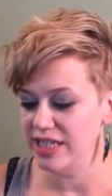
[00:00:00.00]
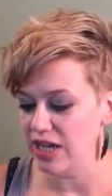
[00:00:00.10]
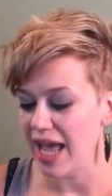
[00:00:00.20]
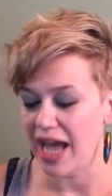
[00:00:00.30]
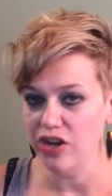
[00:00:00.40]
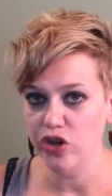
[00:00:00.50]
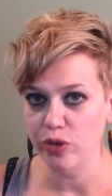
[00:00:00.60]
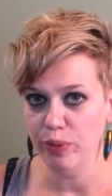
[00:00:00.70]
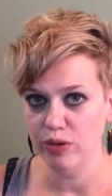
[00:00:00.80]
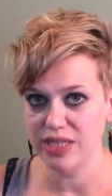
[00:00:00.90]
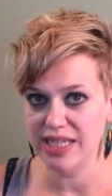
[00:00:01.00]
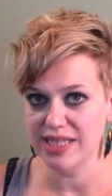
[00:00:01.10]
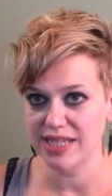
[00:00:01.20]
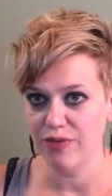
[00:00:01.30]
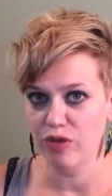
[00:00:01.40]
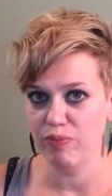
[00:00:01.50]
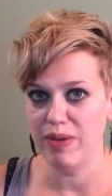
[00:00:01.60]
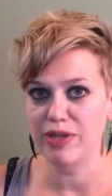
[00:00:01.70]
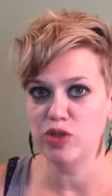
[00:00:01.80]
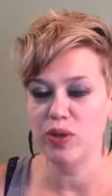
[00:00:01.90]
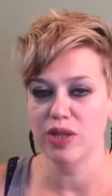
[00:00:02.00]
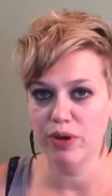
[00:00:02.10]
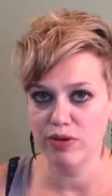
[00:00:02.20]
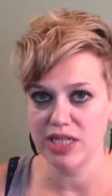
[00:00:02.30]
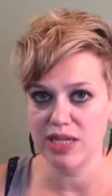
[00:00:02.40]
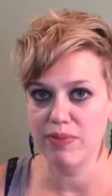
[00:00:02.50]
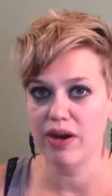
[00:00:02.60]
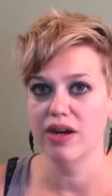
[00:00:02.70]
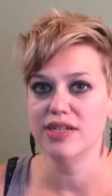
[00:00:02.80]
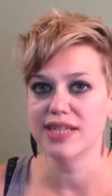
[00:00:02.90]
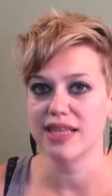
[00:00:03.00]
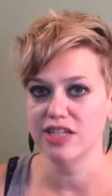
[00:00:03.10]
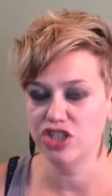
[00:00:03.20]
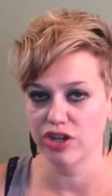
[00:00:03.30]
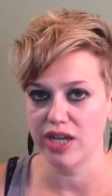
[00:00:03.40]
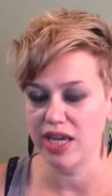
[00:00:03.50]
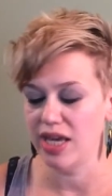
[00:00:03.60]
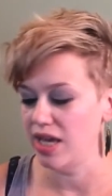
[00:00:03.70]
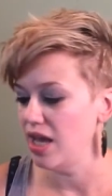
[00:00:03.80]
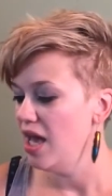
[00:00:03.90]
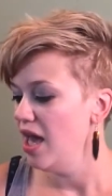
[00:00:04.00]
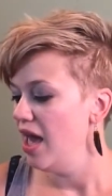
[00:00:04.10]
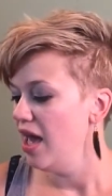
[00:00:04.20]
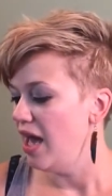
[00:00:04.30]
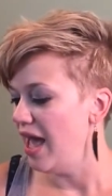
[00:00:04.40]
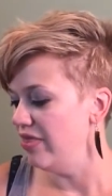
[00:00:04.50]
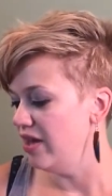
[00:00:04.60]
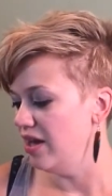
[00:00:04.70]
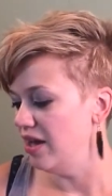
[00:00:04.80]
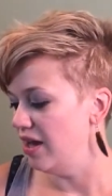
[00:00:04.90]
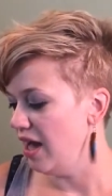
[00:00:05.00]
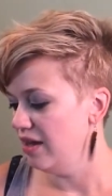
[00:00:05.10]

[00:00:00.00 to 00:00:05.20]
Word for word: de- I had good protein stuff with me between the protein bars and the jerky and the,